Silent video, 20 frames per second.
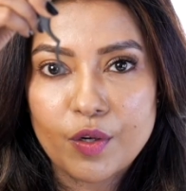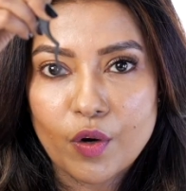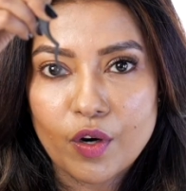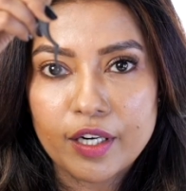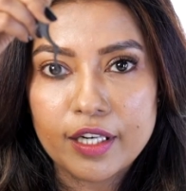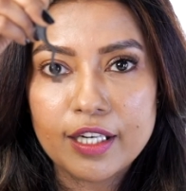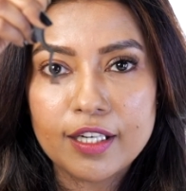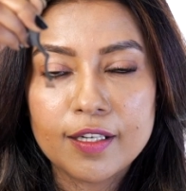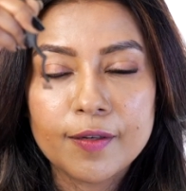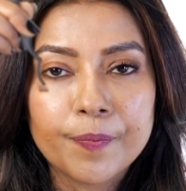on
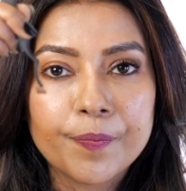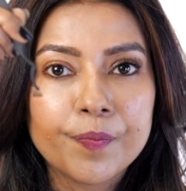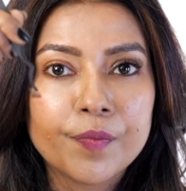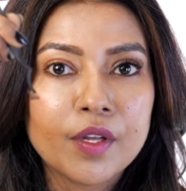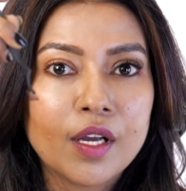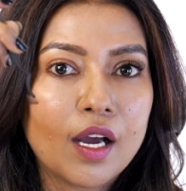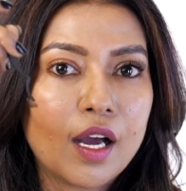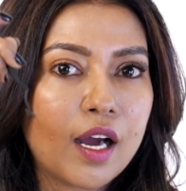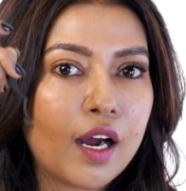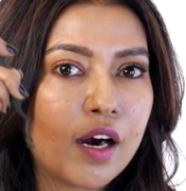it.
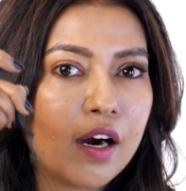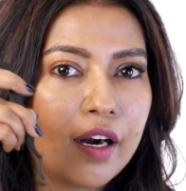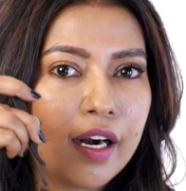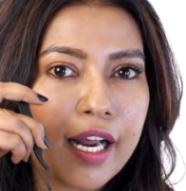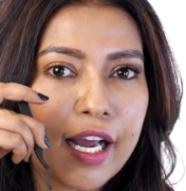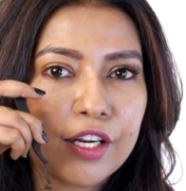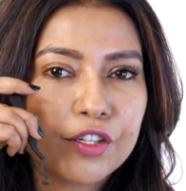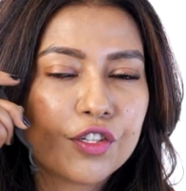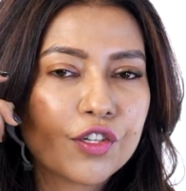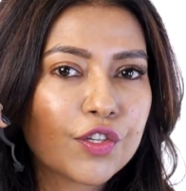Our
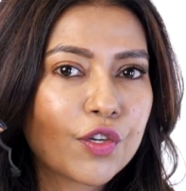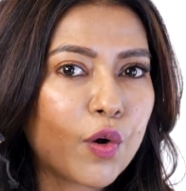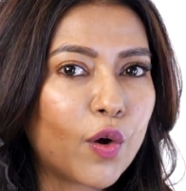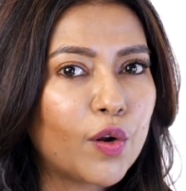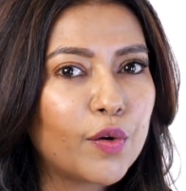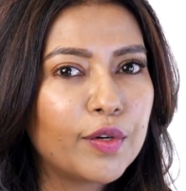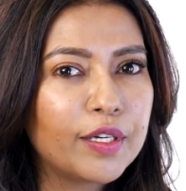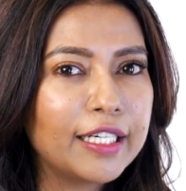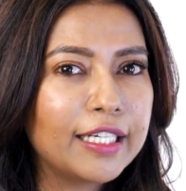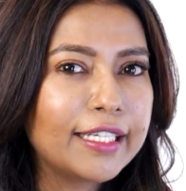lashes are
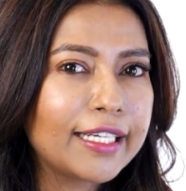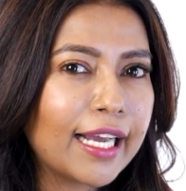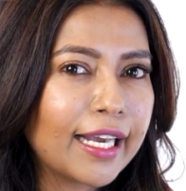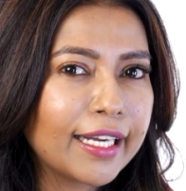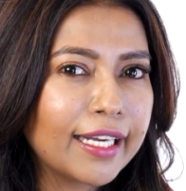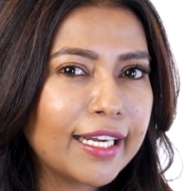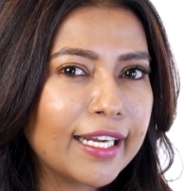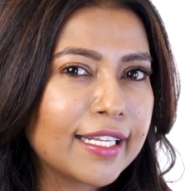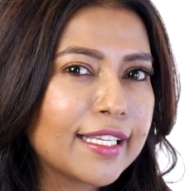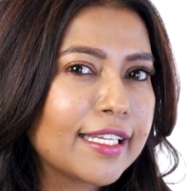already
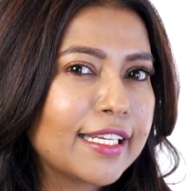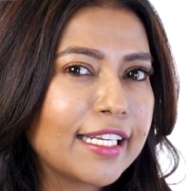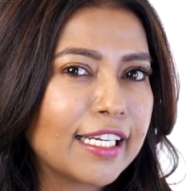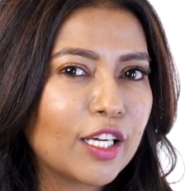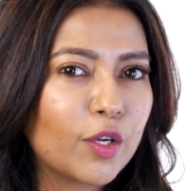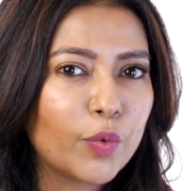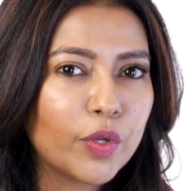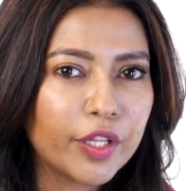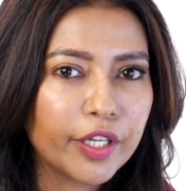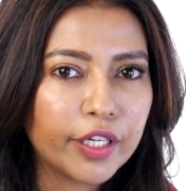tacky and
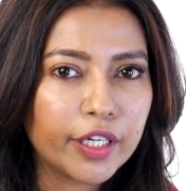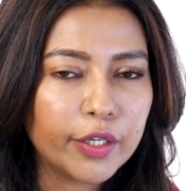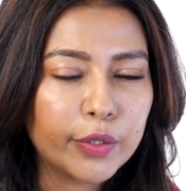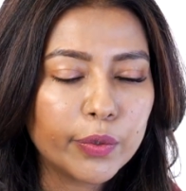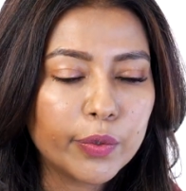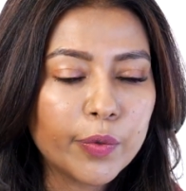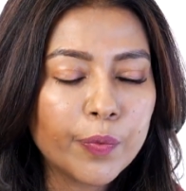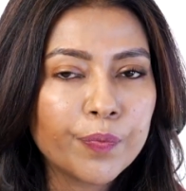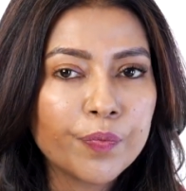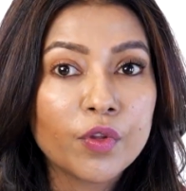sticky with the
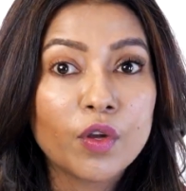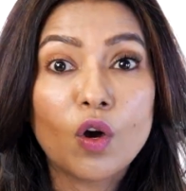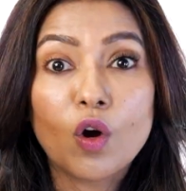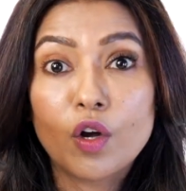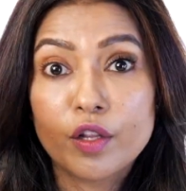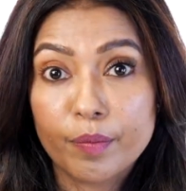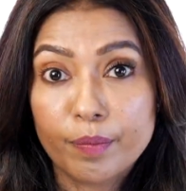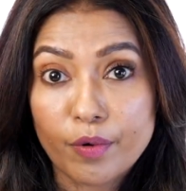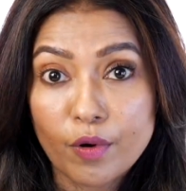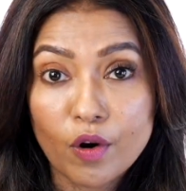glue or
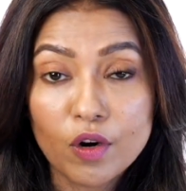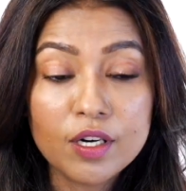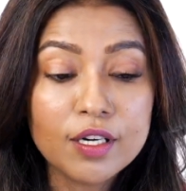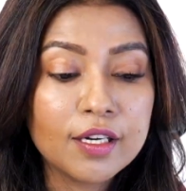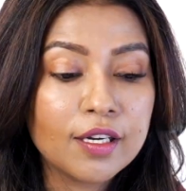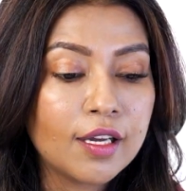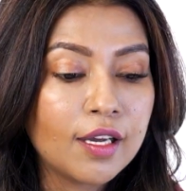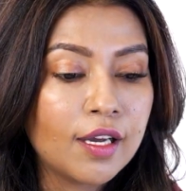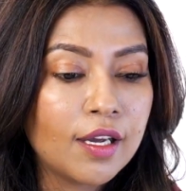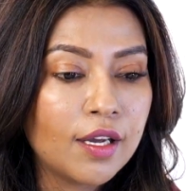the bond.
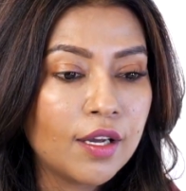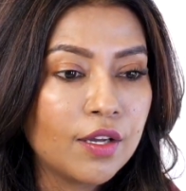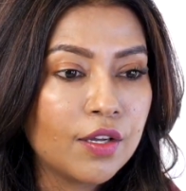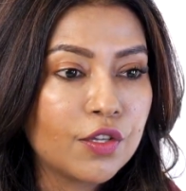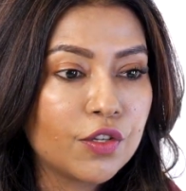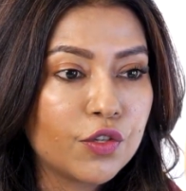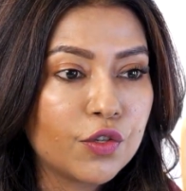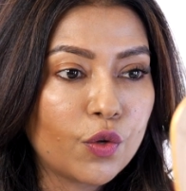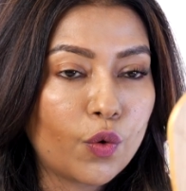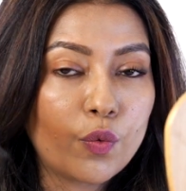
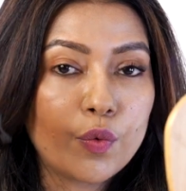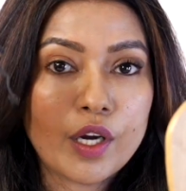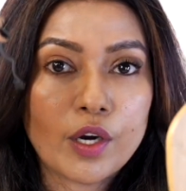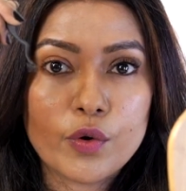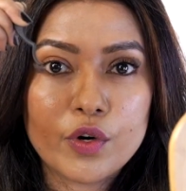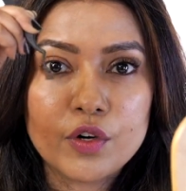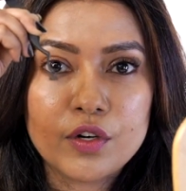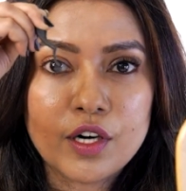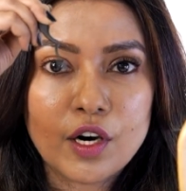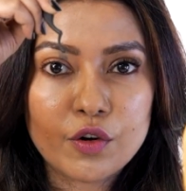So we are
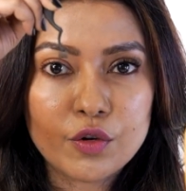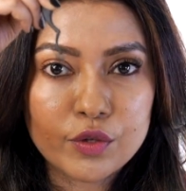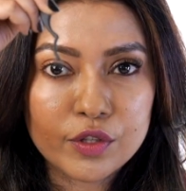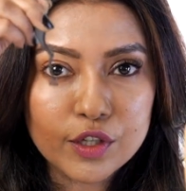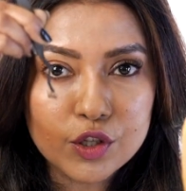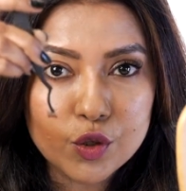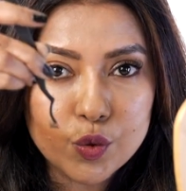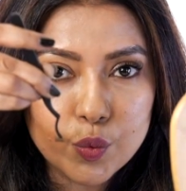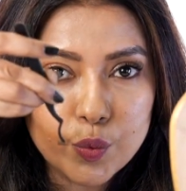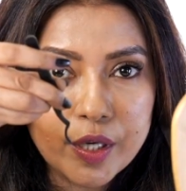going to now do the
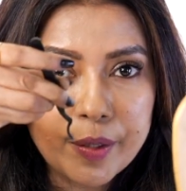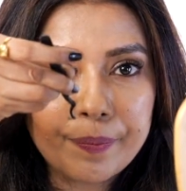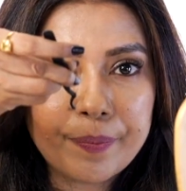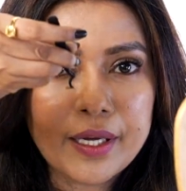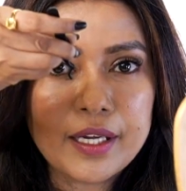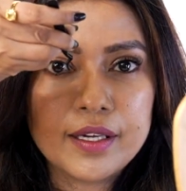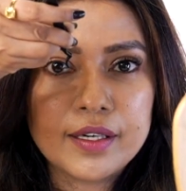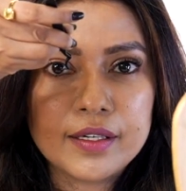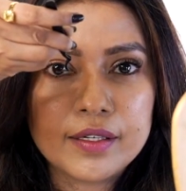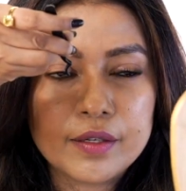
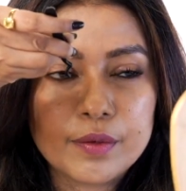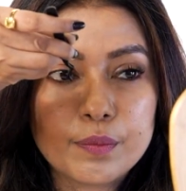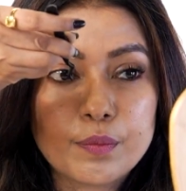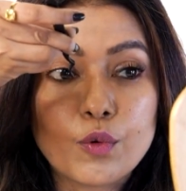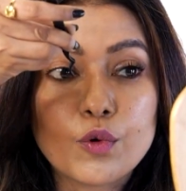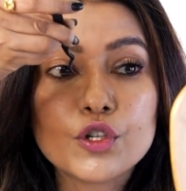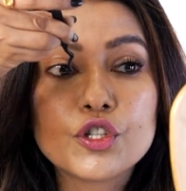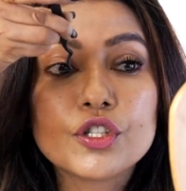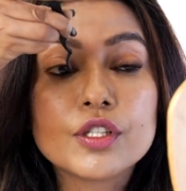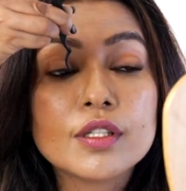sweeping
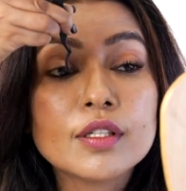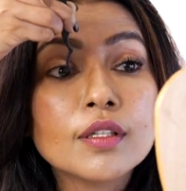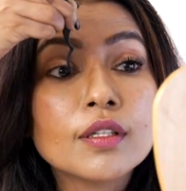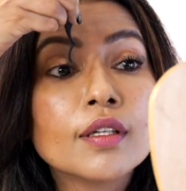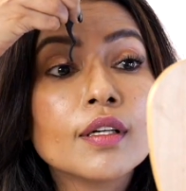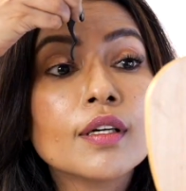motion